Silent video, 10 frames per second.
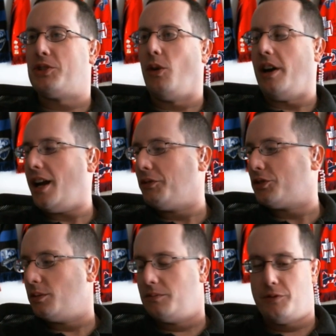so I have
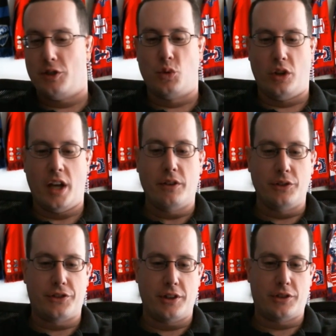some visual
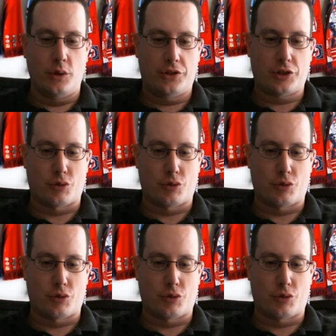evidence that those